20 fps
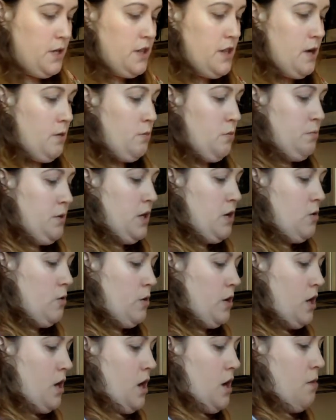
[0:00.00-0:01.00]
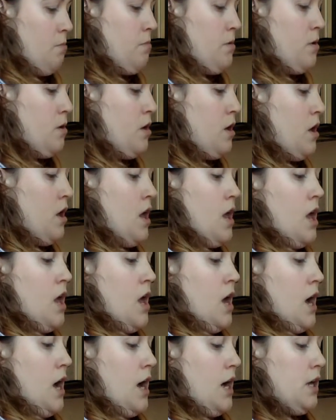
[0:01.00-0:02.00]
that will be going up
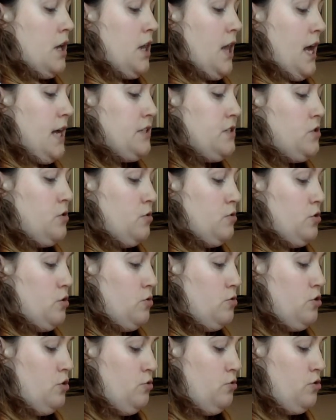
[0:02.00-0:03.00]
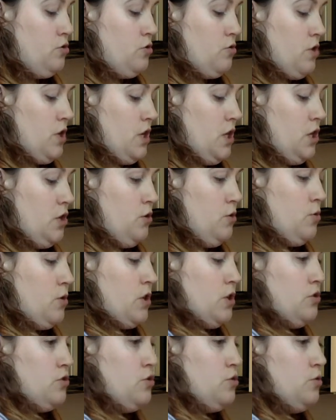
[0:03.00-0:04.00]
on Class Dojo too, so that you
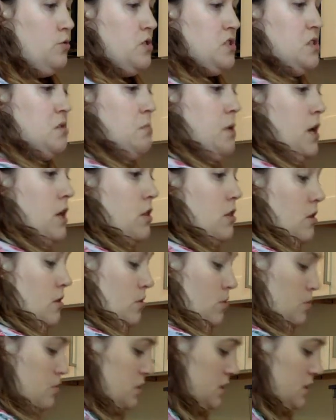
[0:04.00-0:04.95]
can choose to make those